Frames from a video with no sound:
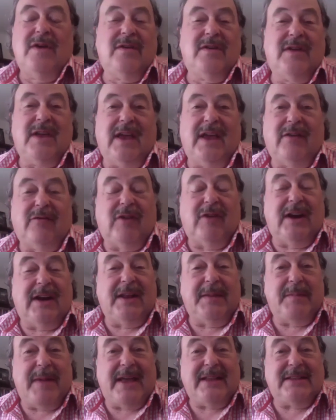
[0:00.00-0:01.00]
it really
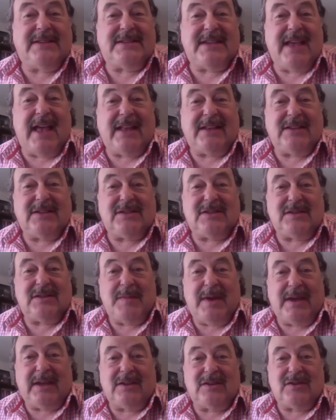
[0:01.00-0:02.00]
made sense to
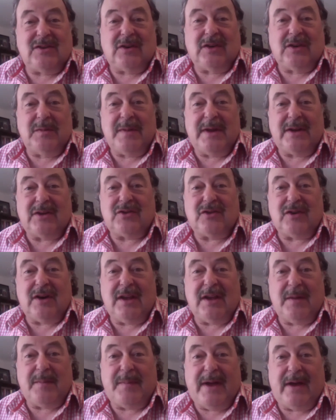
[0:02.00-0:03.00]
make a
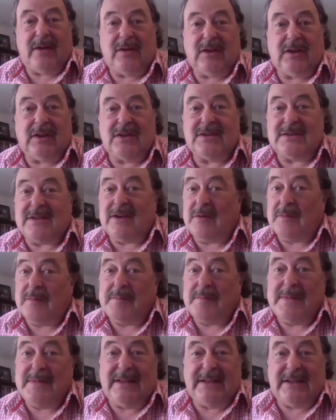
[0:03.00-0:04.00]
documentary about, because there are
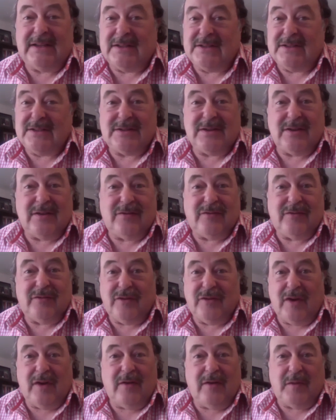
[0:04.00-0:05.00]
millions of,
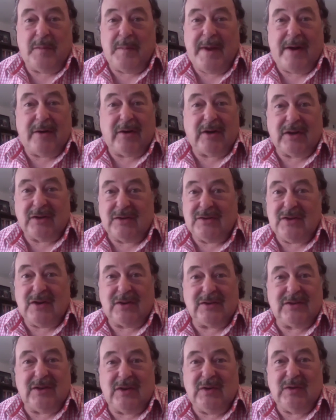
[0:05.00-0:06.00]
of American
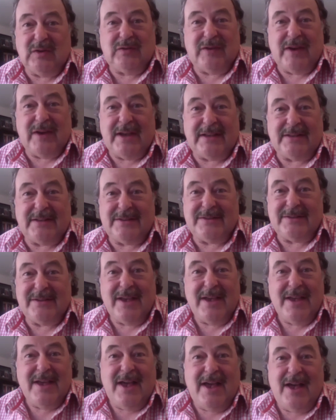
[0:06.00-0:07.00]
Doctor Who fans,
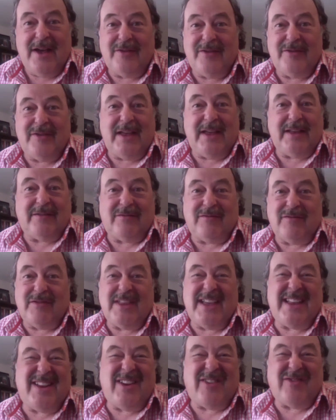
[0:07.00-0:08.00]
and they,
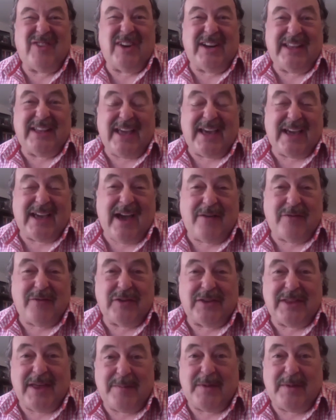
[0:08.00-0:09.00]
they don't really get
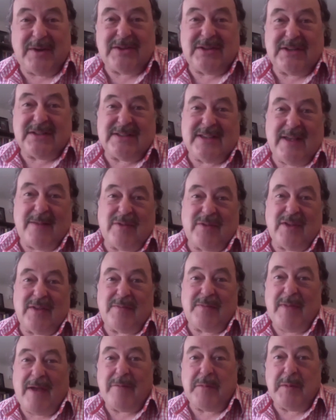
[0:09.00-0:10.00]
covered that much, except that
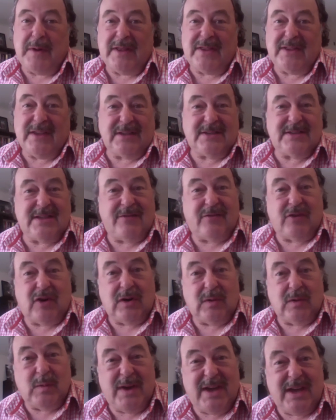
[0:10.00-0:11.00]
everybody thinks they're
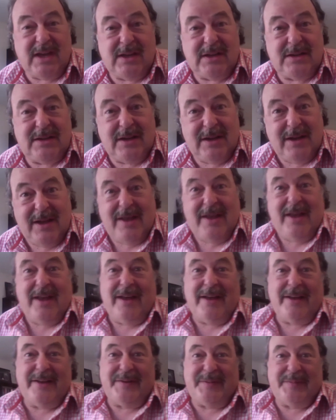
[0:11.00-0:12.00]
very weird.
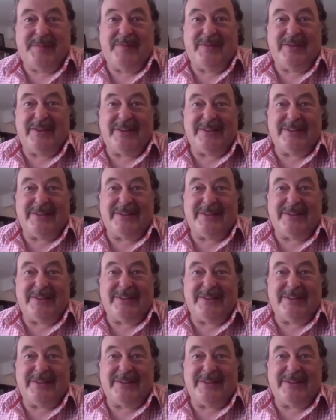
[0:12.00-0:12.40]
Um,